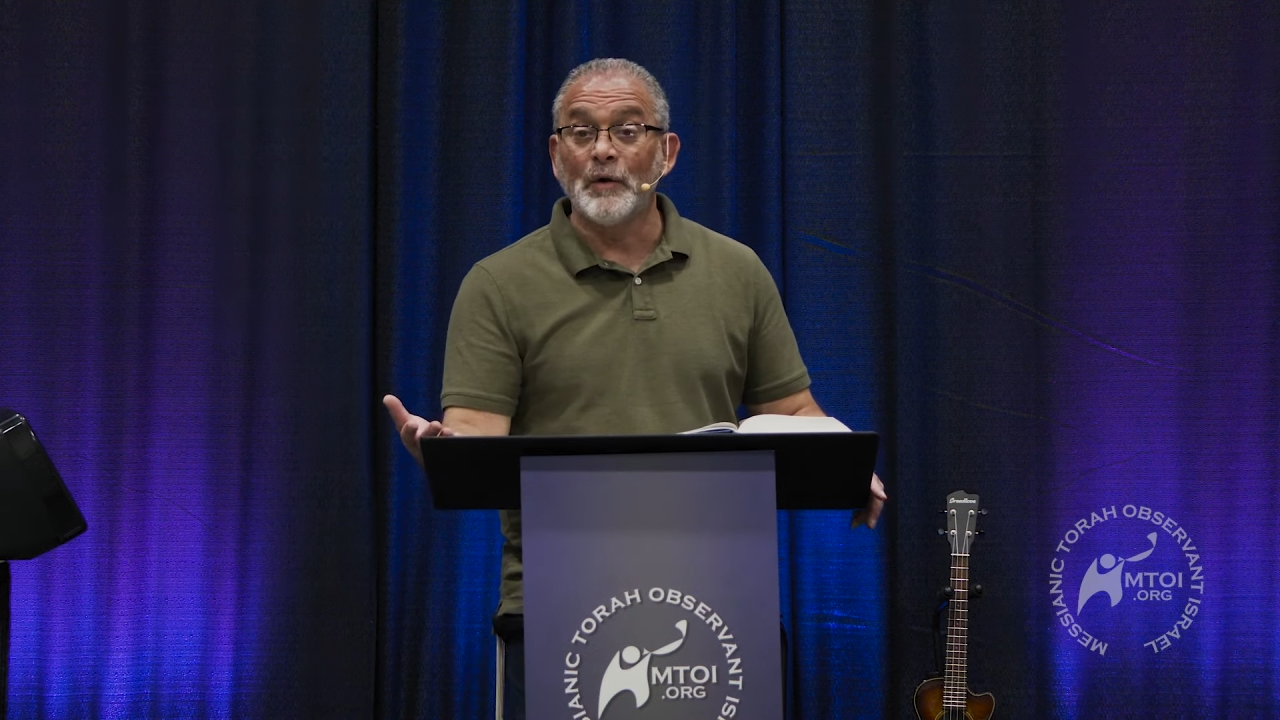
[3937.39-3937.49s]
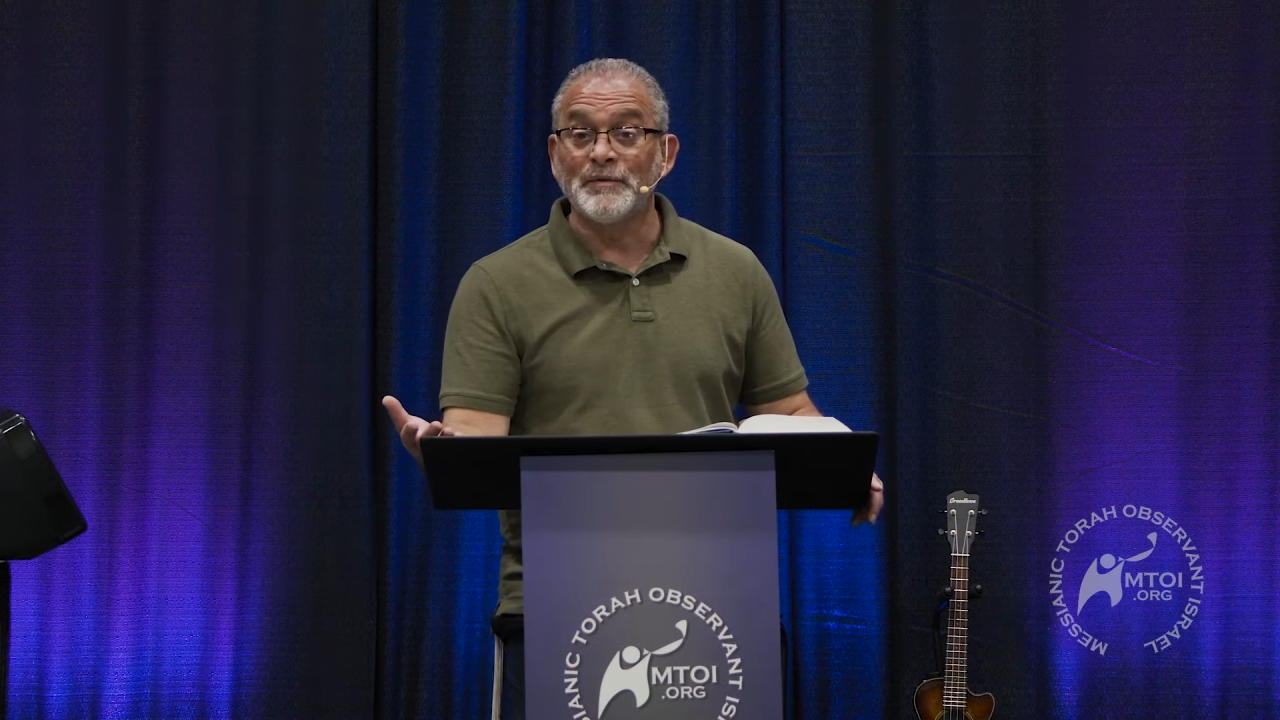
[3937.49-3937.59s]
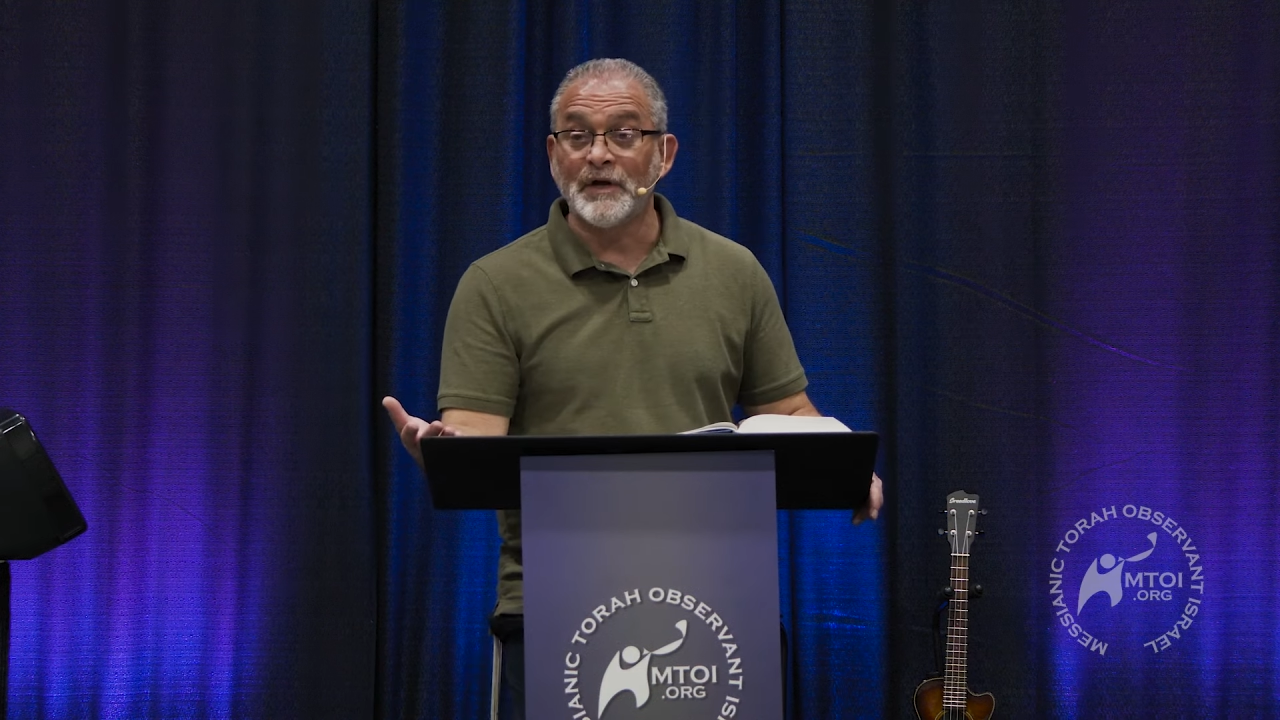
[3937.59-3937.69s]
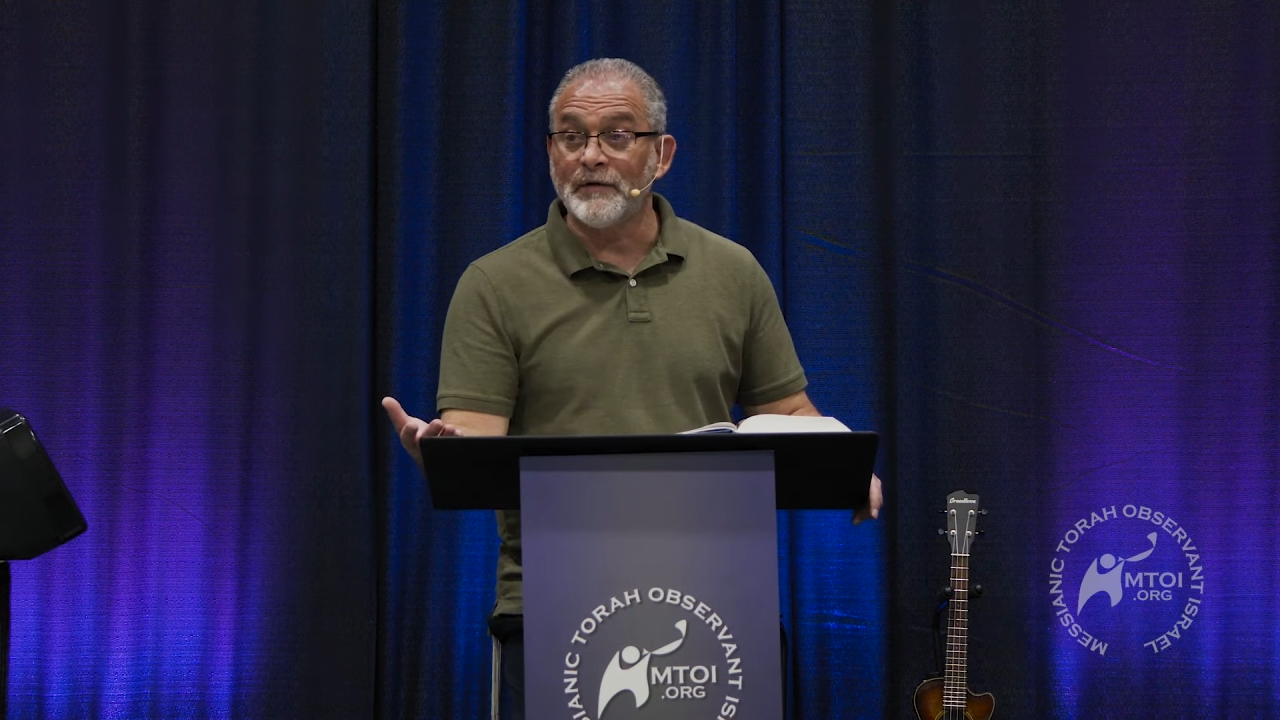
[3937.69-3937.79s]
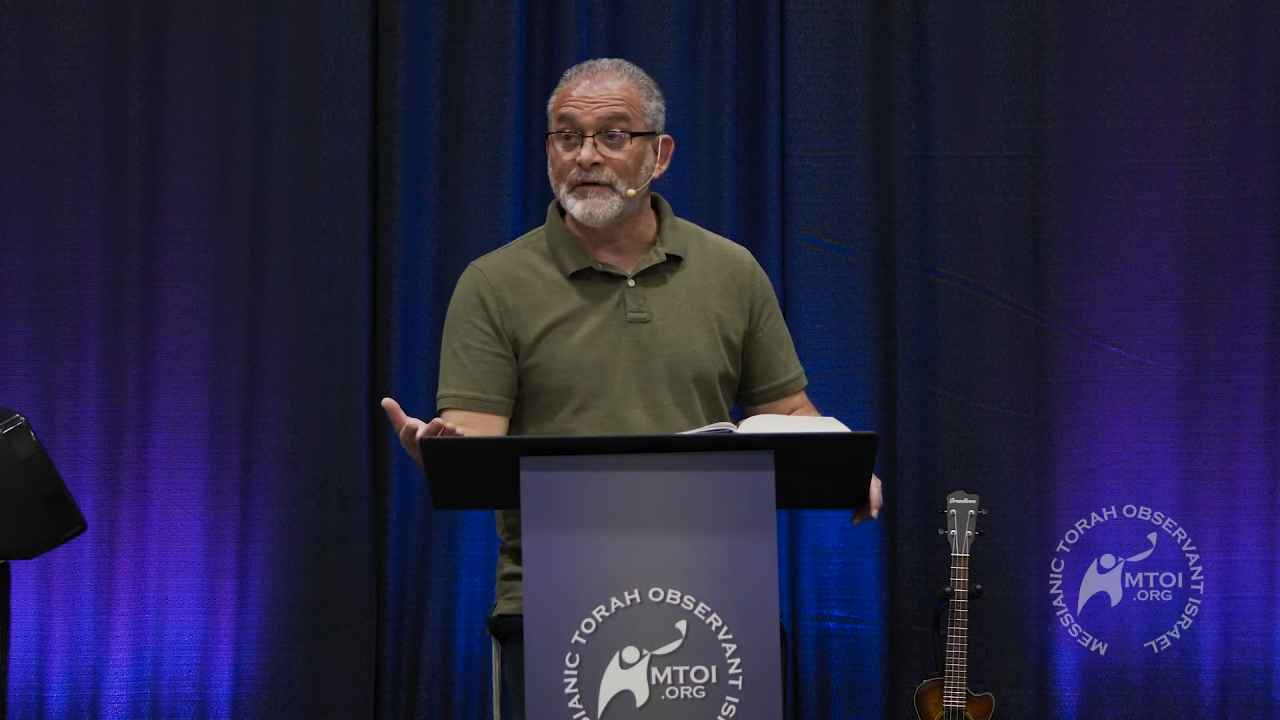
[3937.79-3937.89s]

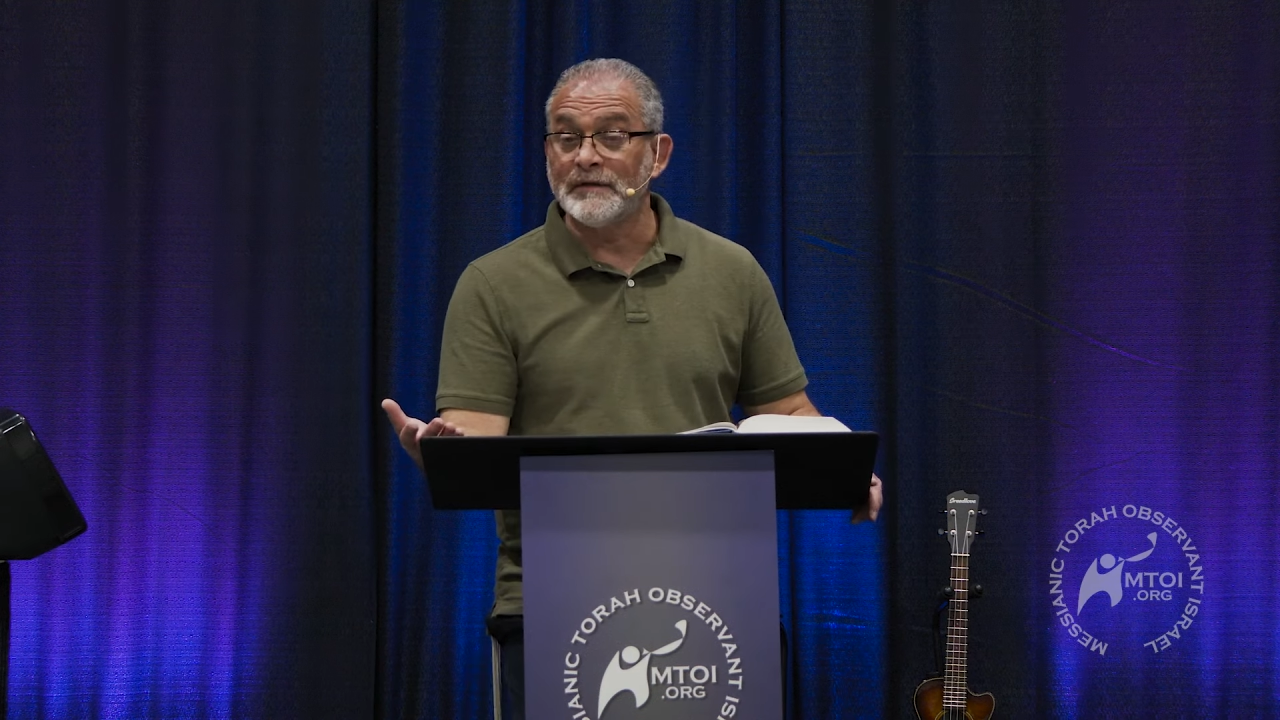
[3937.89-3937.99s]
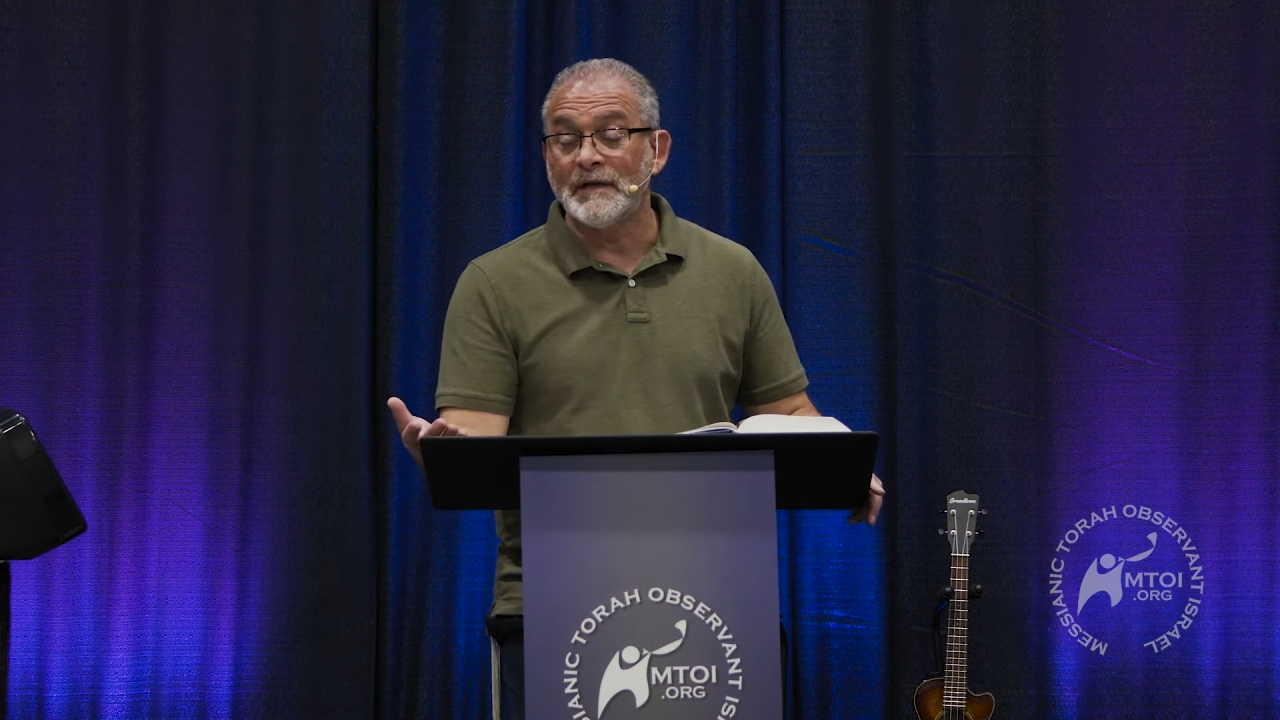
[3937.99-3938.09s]
observant,